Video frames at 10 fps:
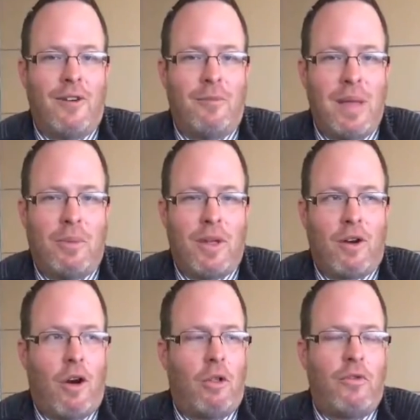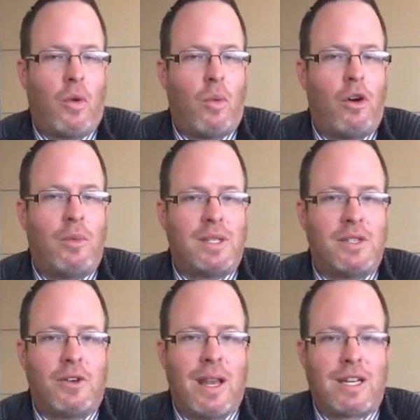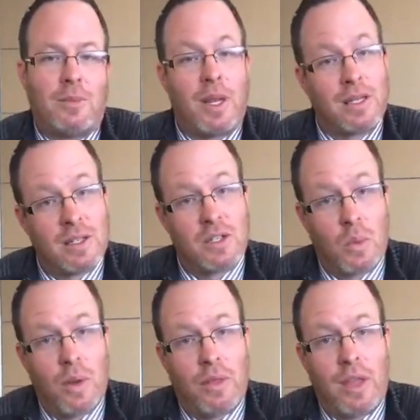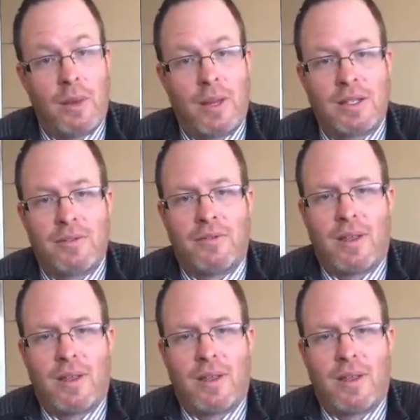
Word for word: of people that are all over the world but still connected because of this one thing, because mm,